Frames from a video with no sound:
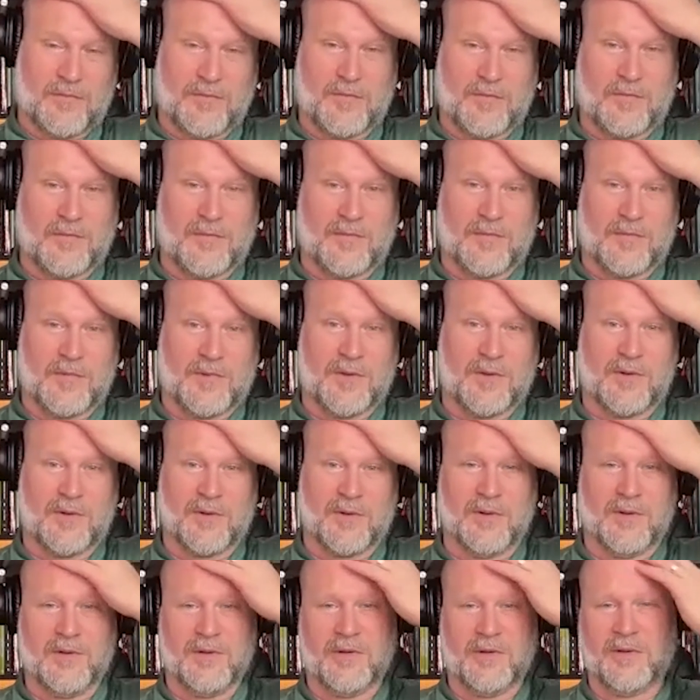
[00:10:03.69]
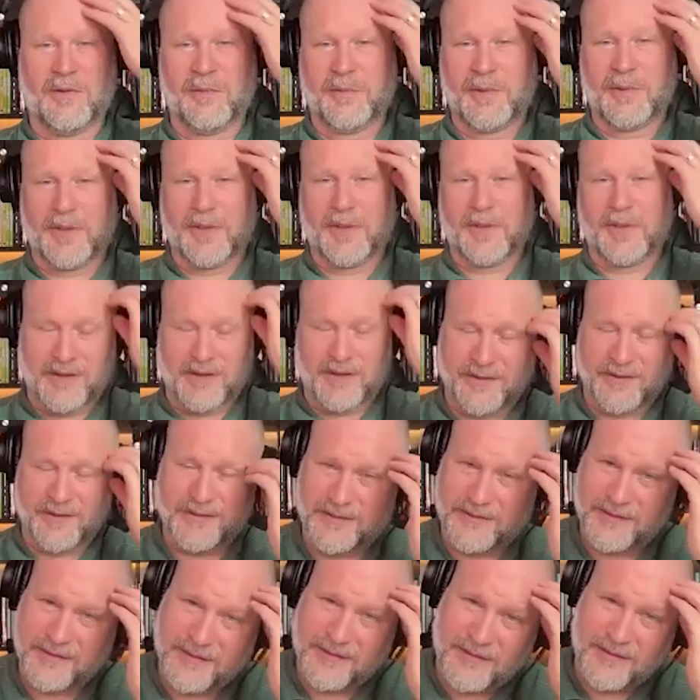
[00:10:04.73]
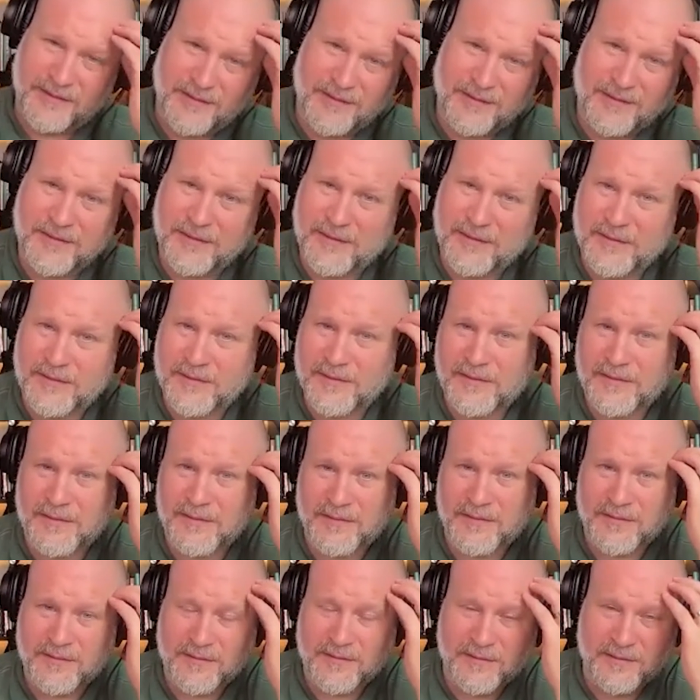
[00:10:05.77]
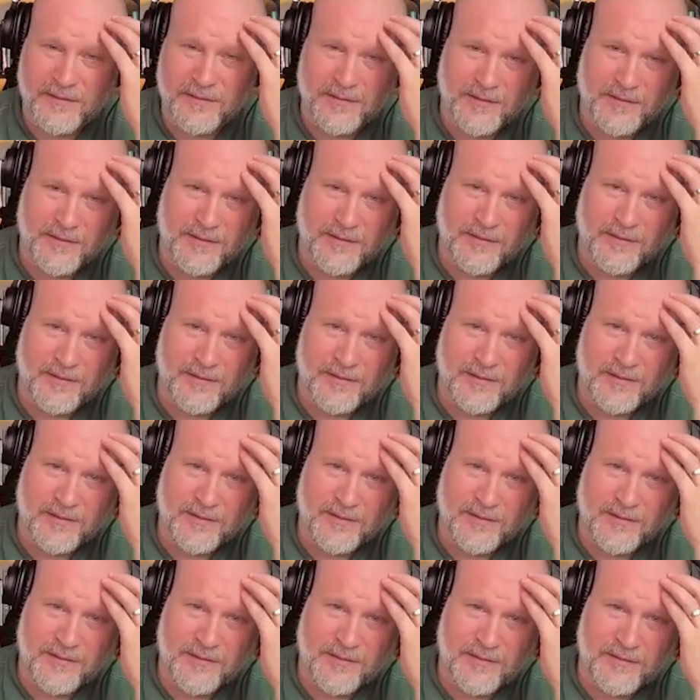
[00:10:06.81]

The person shown says nothing.